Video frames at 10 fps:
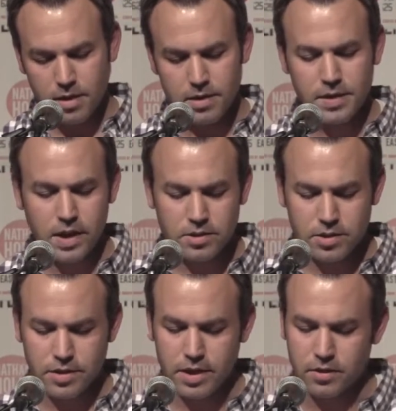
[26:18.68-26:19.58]
The
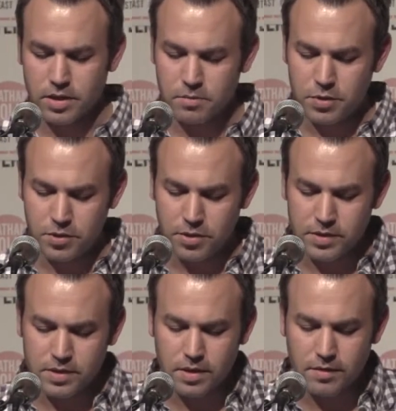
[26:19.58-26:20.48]
doctor held the computer in
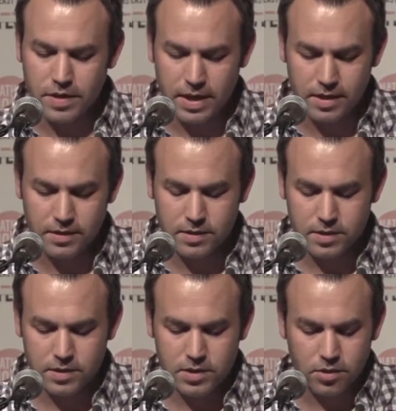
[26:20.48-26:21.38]
his gloved
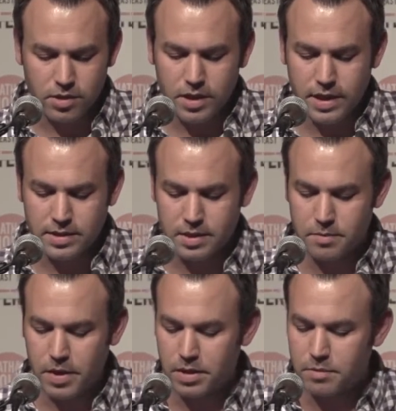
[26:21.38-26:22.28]
hands, still
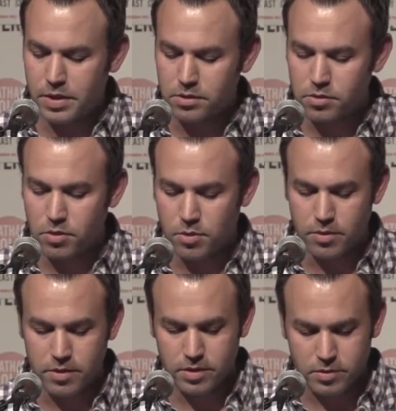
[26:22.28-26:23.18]
connected by umbilical
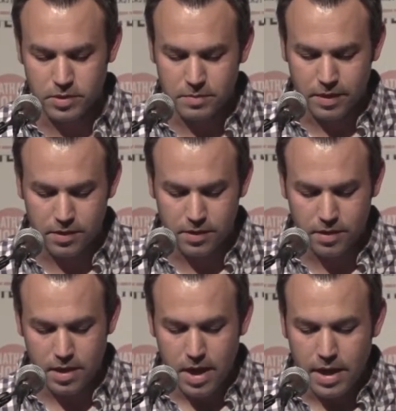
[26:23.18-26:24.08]
cord to its mother,
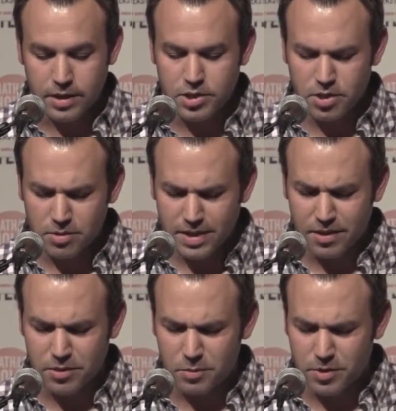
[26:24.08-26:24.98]
and he choked
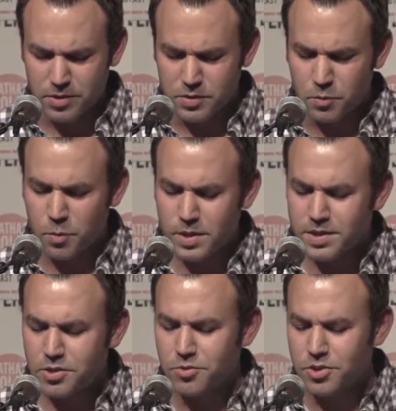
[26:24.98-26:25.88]
out the words, "What
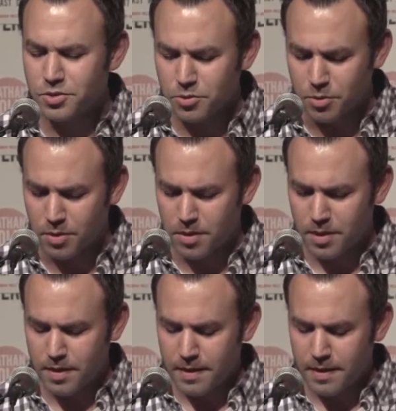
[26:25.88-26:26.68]
did you do?"